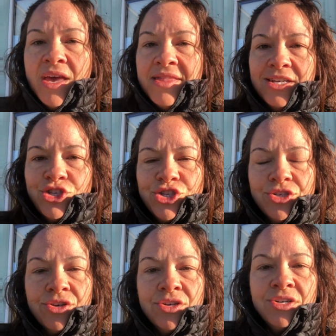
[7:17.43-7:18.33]
that
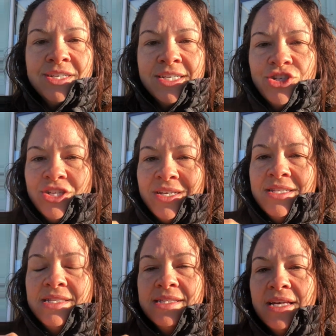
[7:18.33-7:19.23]
sugar addictions,